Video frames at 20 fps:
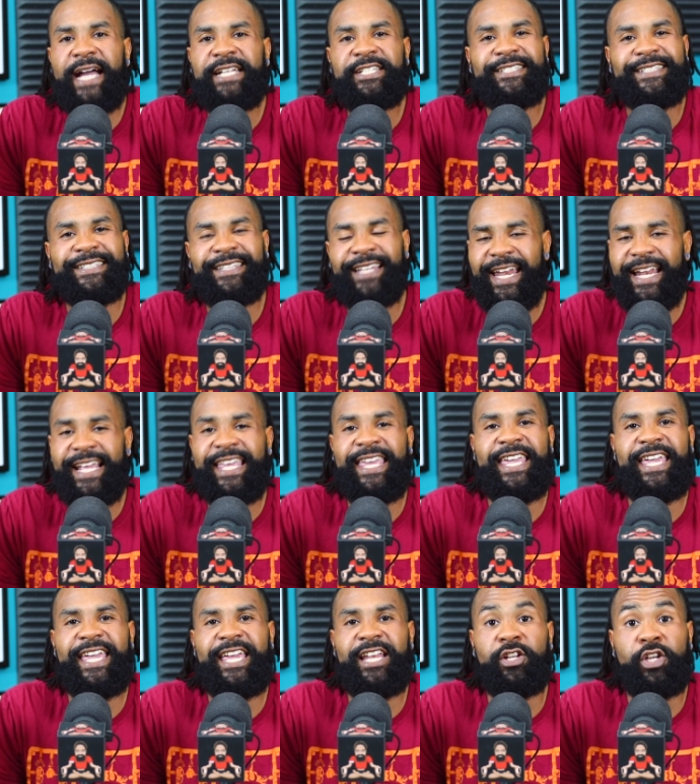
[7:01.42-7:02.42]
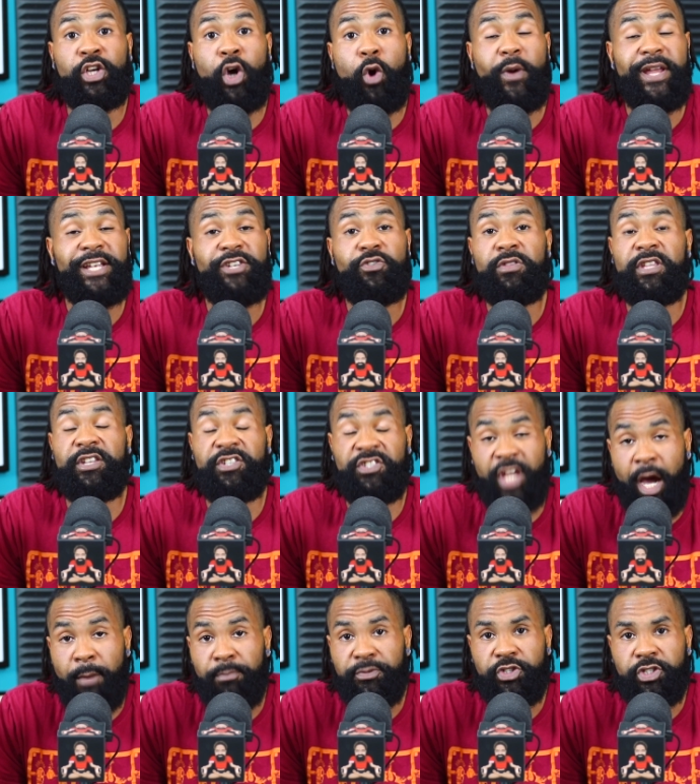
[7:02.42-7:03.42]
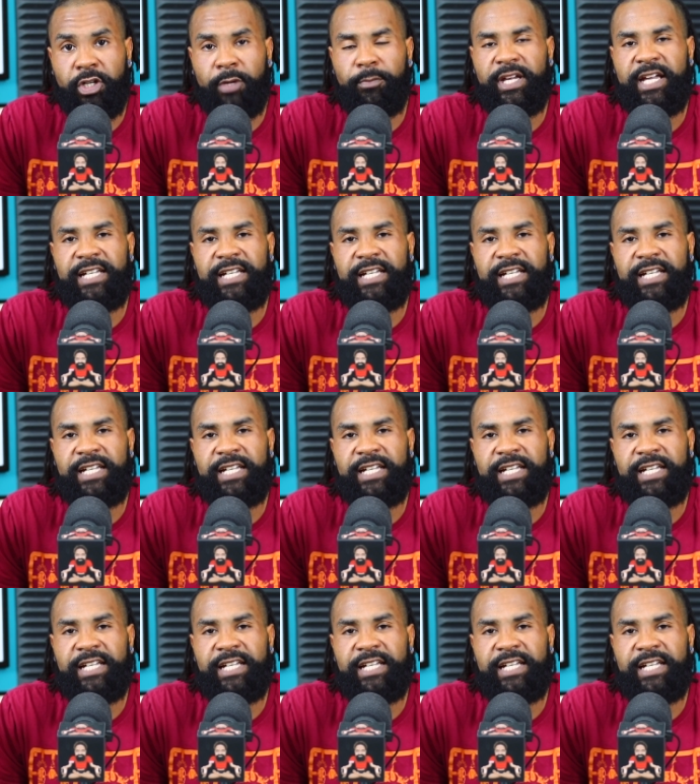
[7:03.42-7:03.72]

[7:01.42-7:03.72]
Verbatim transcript: I just let a kid go into the dumpster